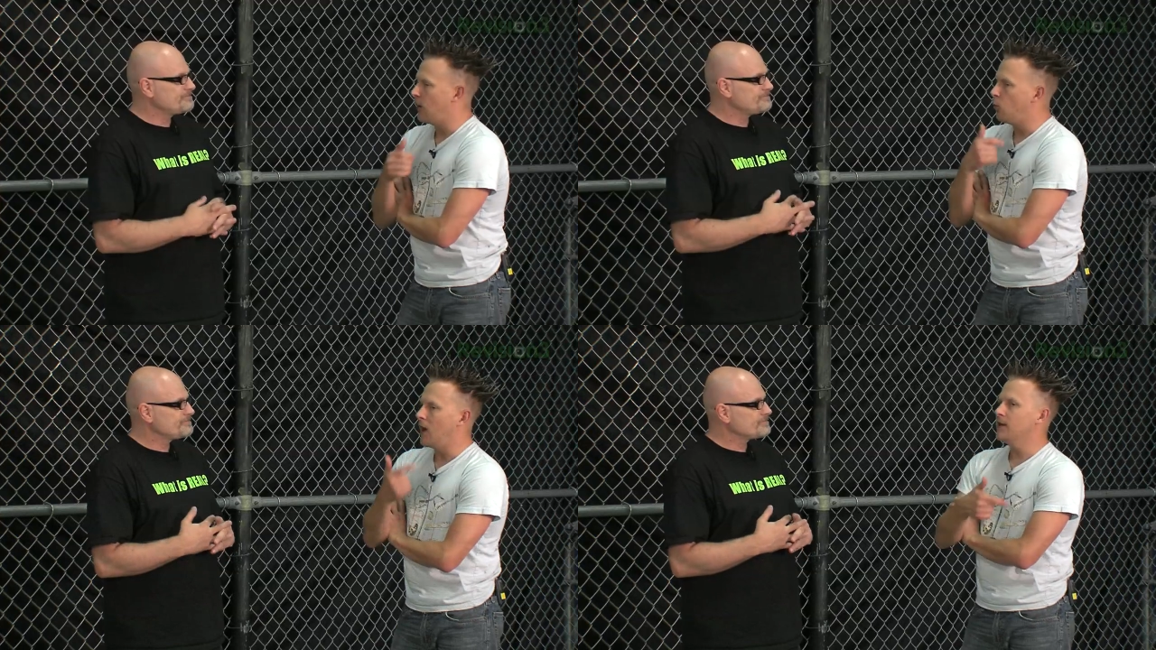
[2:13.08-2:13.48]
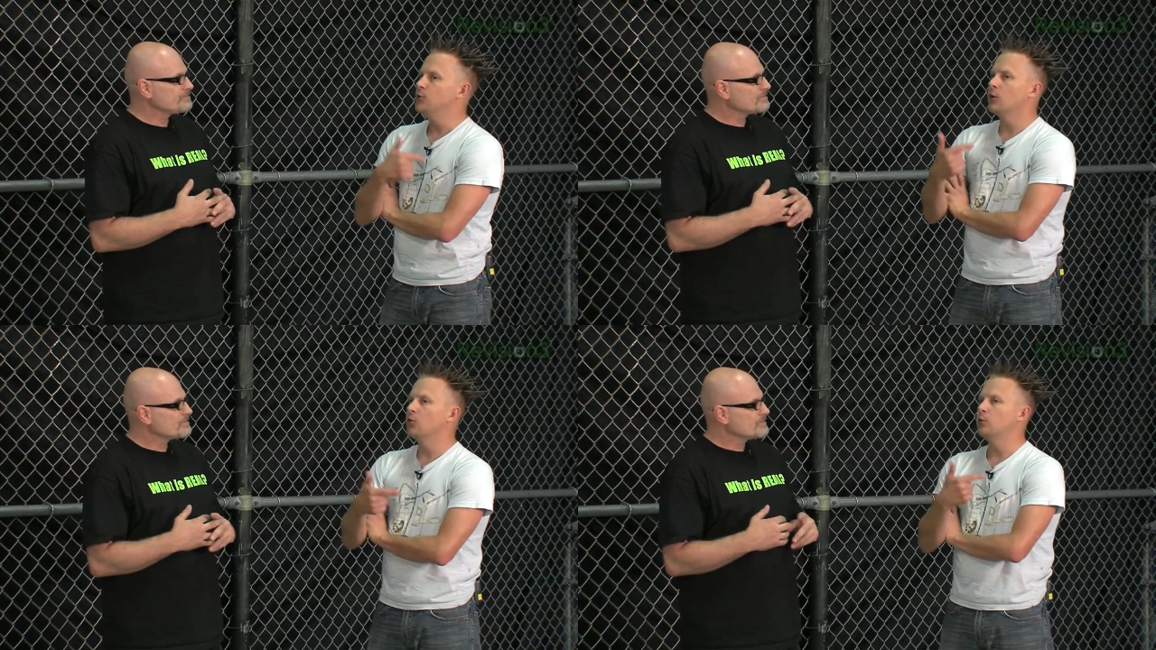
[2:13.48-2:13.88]
Speaker 1: about
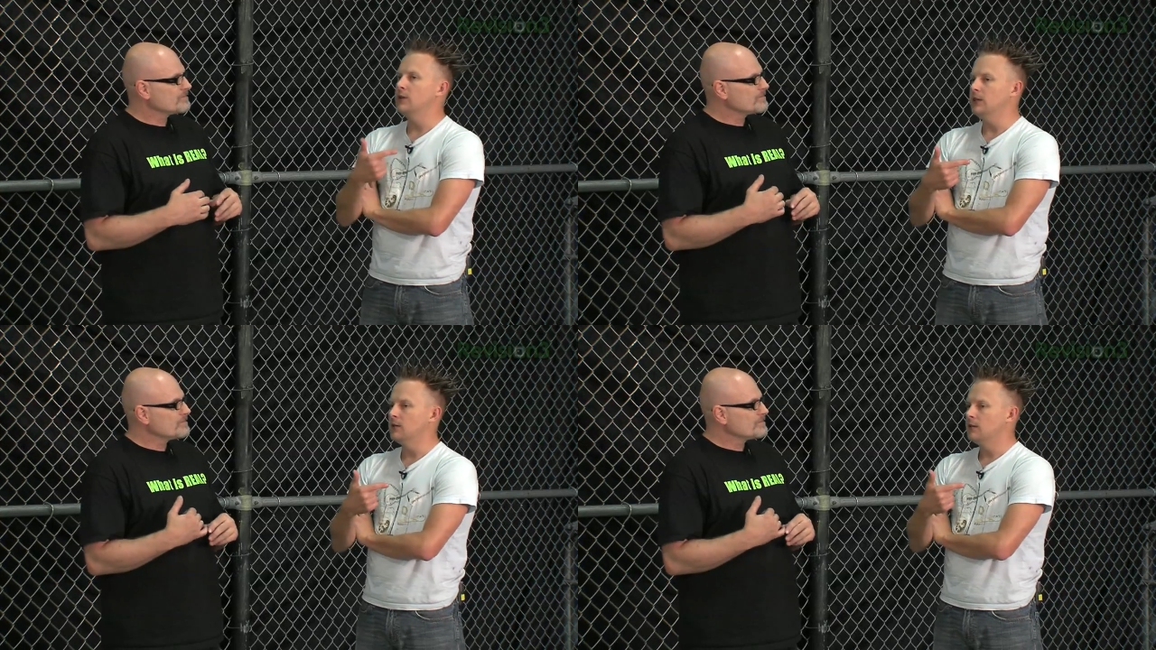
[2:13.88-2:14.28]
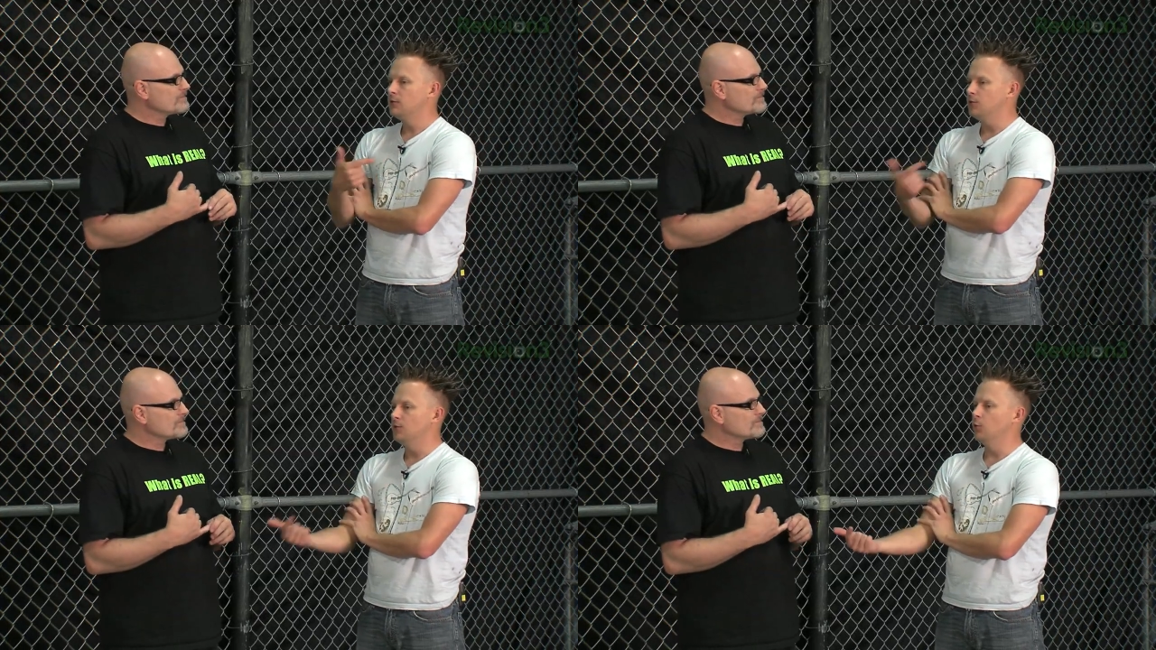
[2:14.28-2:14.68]
why you agreed
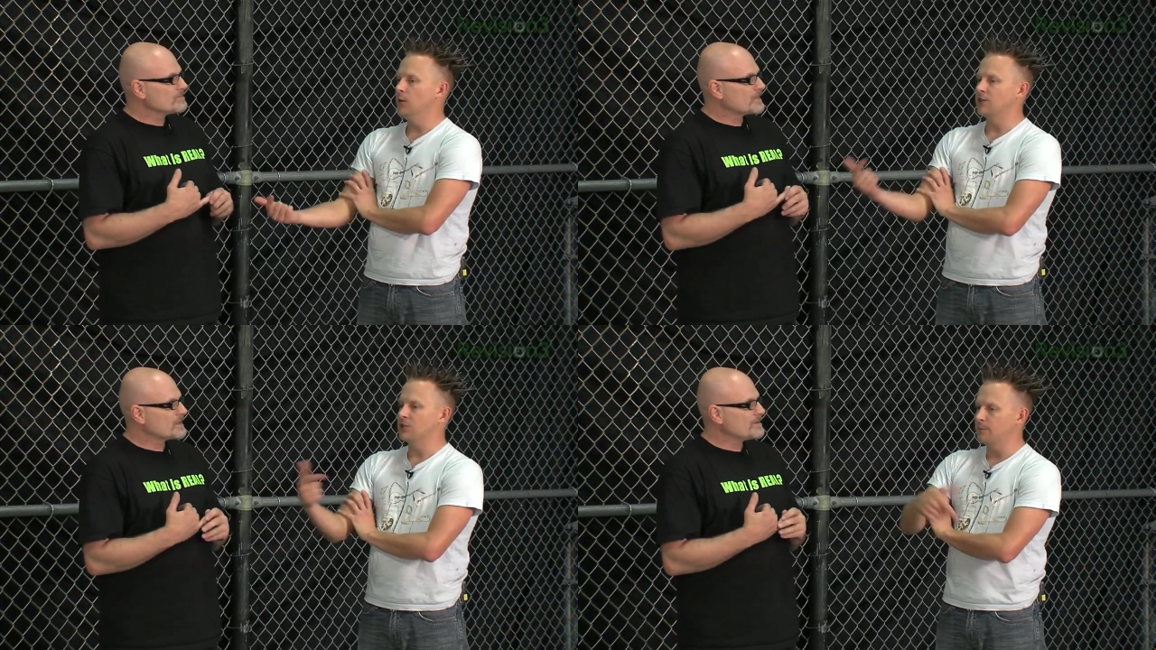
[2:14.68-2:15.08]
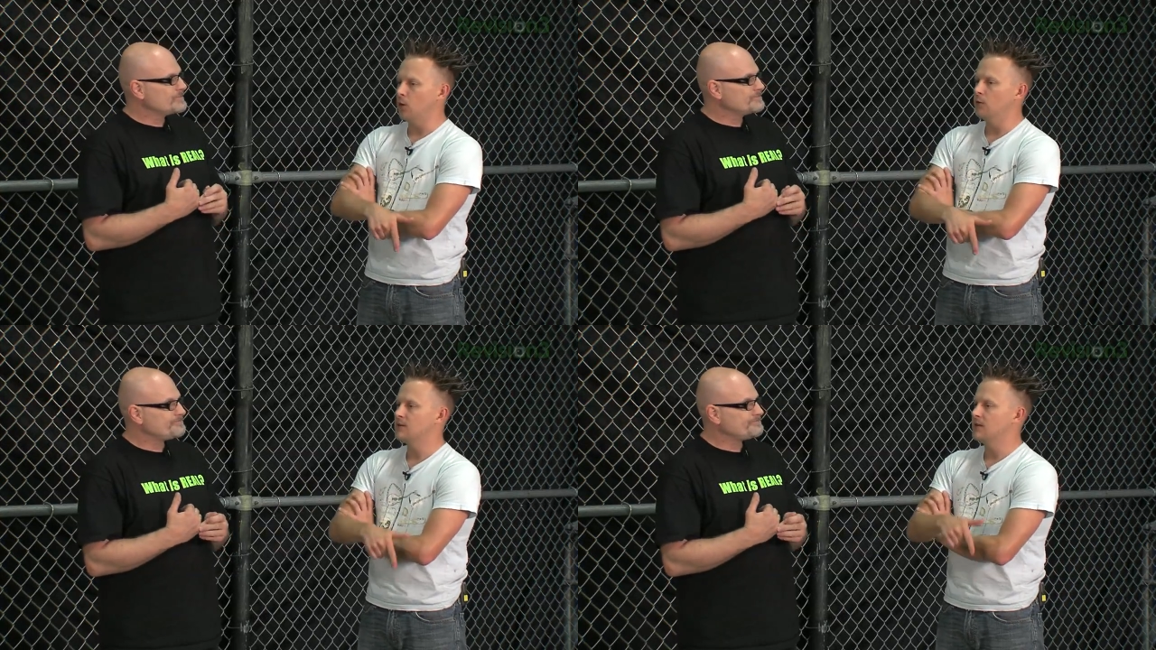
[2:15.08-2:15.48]
to
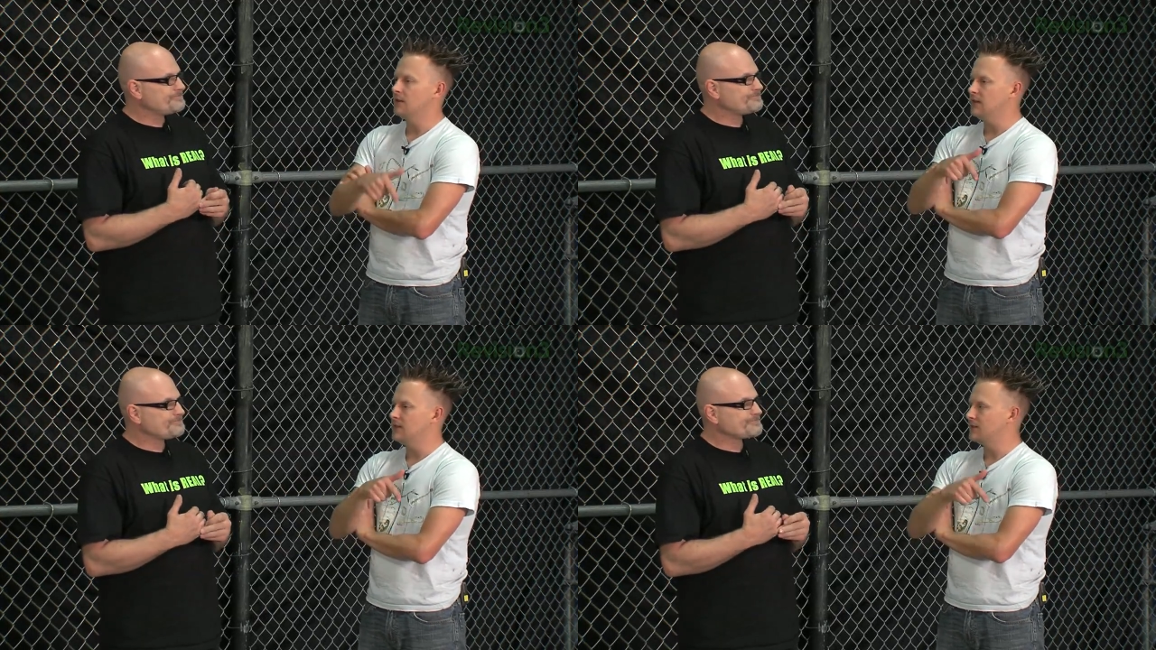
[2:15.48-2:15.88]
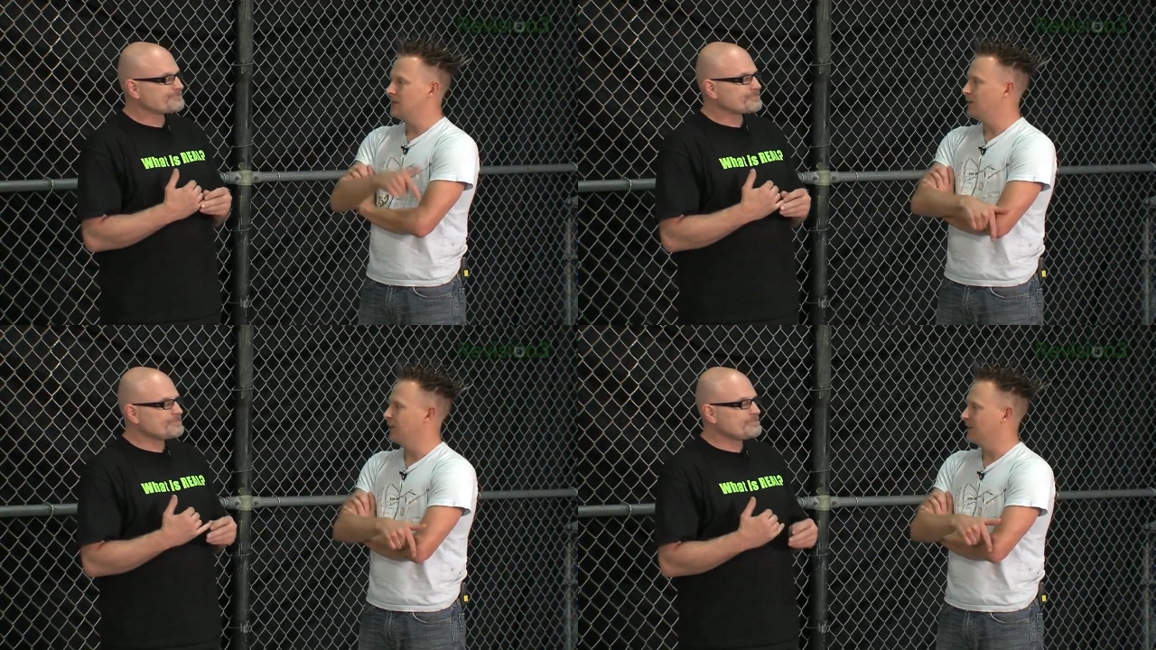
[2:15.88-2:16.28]
expose these
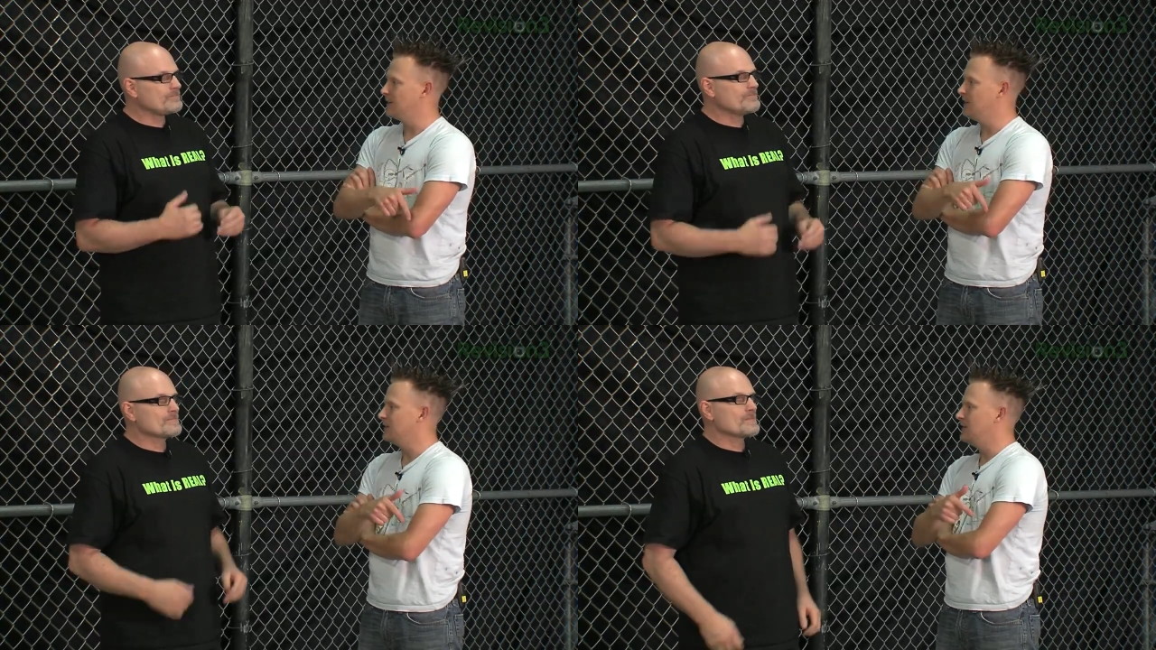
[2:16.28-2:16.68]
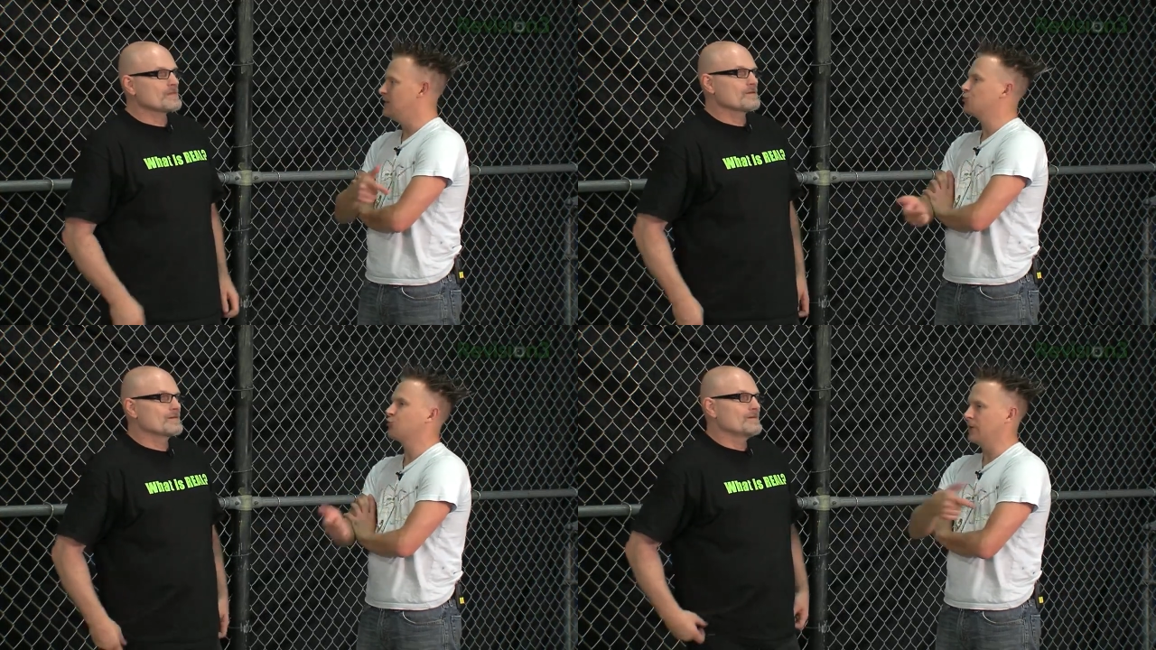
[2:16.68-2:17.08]
secrets, these
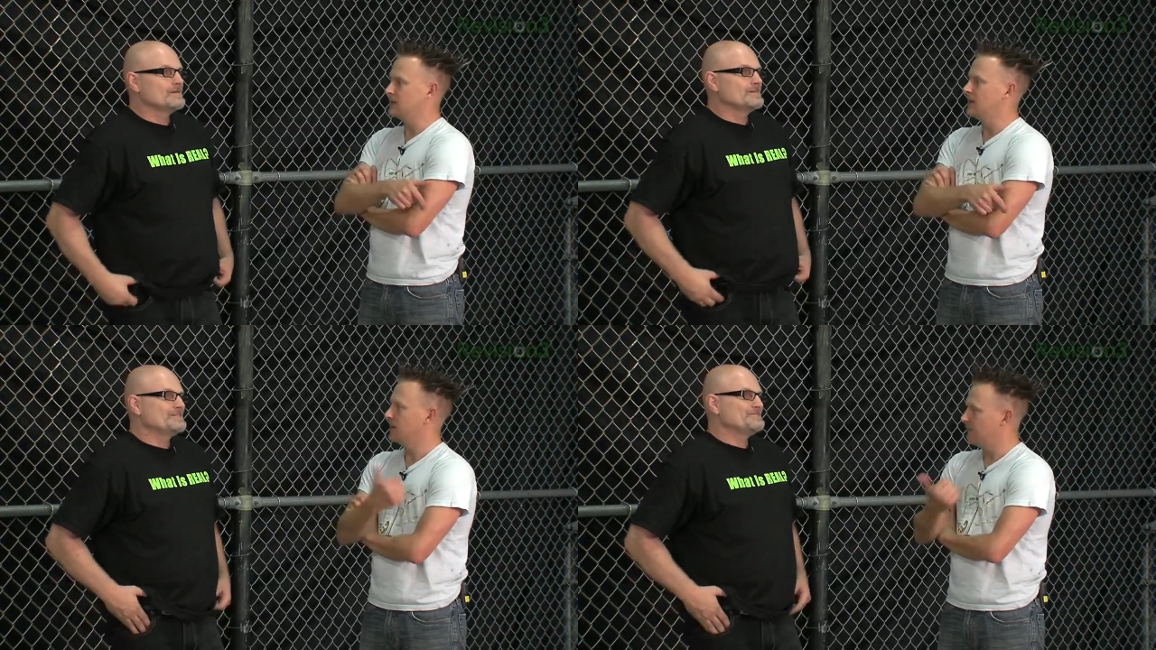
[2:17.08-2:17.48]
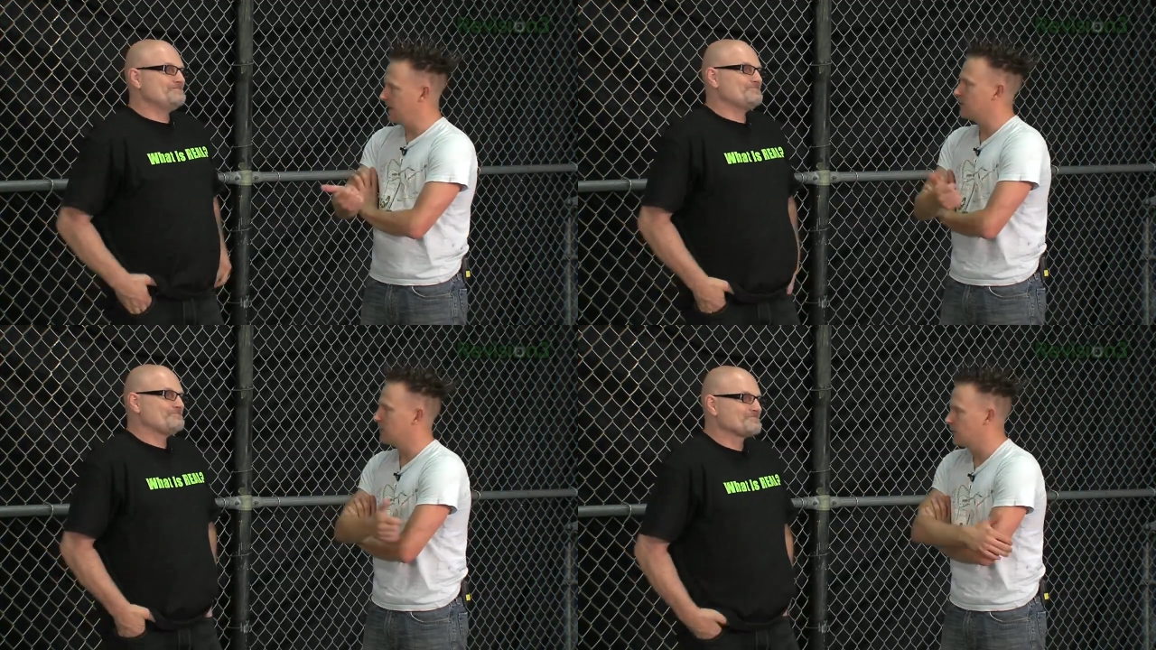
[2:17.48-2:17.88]
these tricks that the
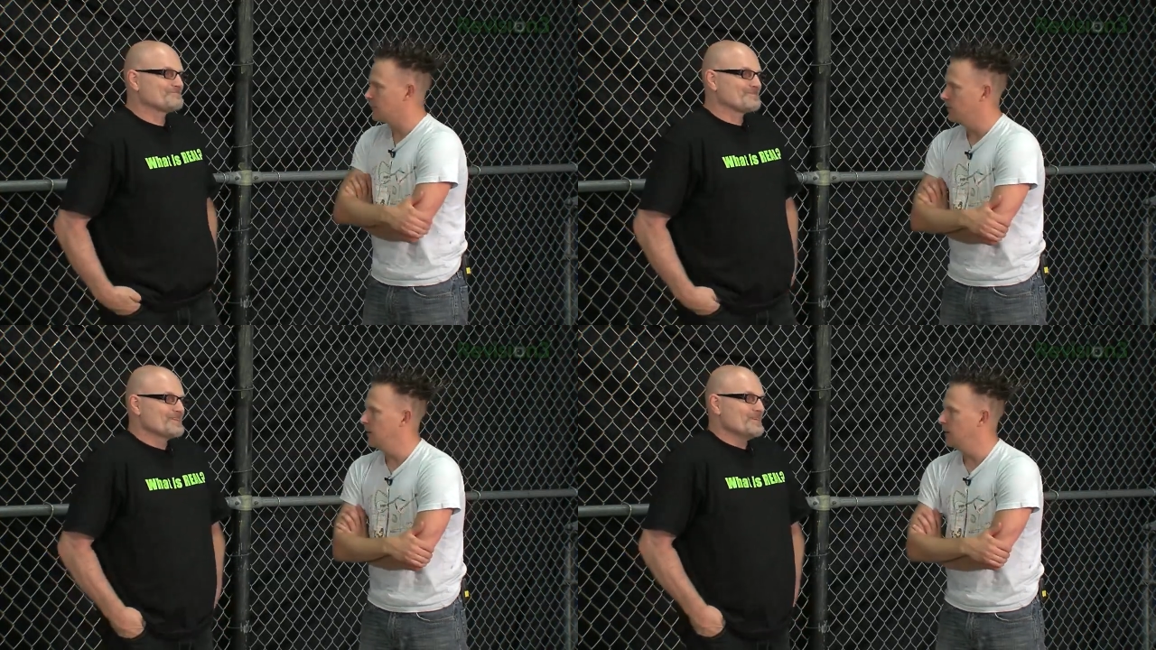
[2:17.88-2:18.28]
fakers are doing.